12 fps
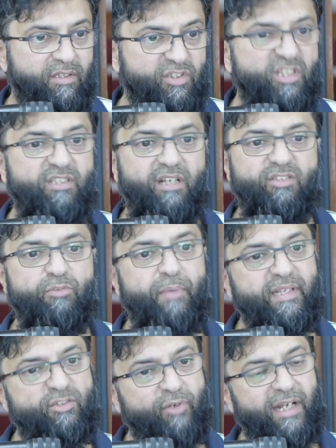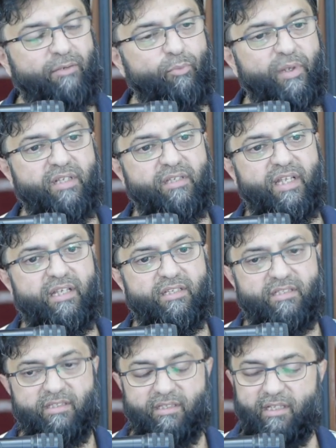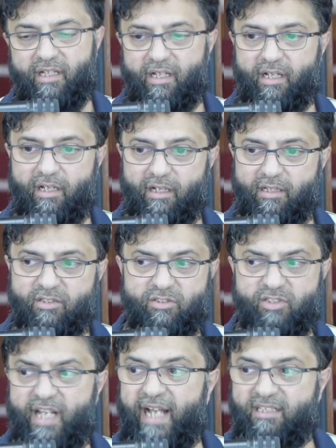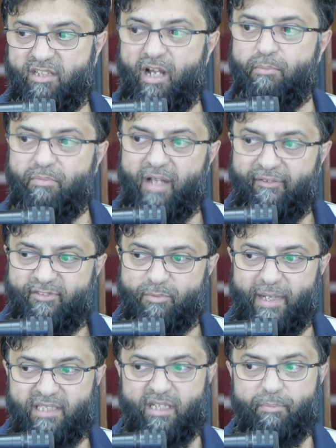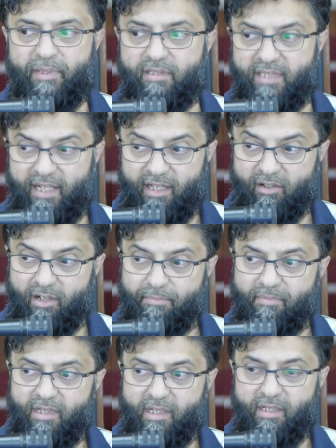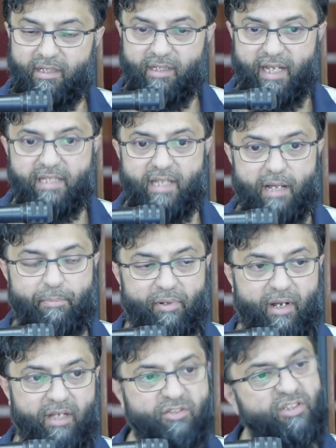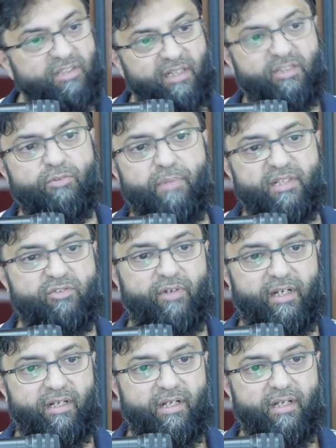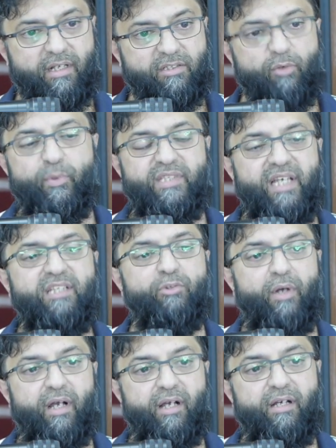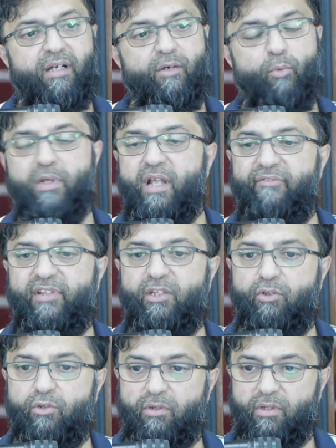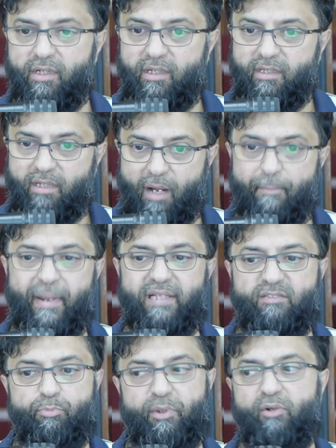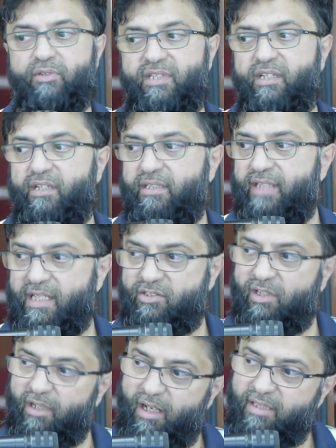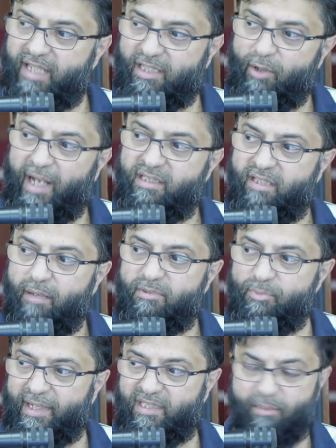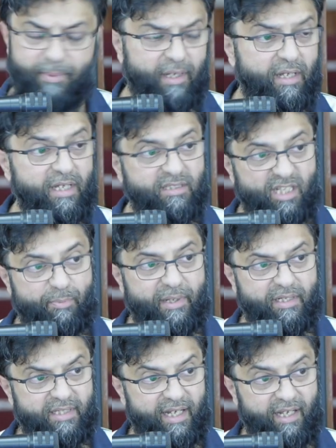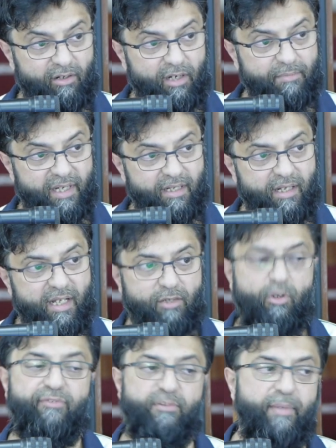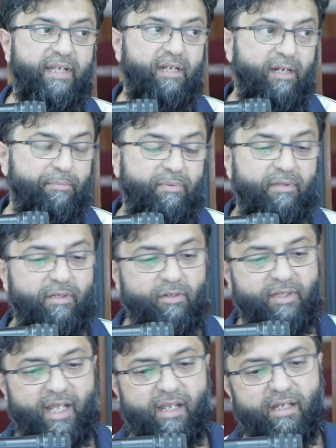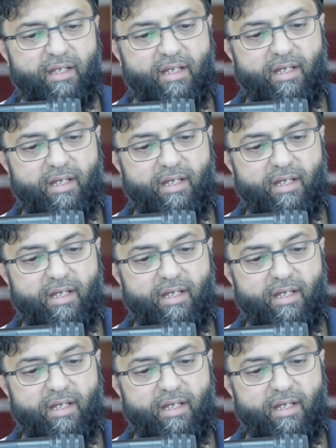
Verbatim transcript: She starts to menstruate when there's, uh, she had time left to make takbirat al-ihram, in that prayer, she started to menstruate. So we say to her, whenever you come back to purity, that salah that you had time to make takbirat al-ihram in, you have to make it up, okay?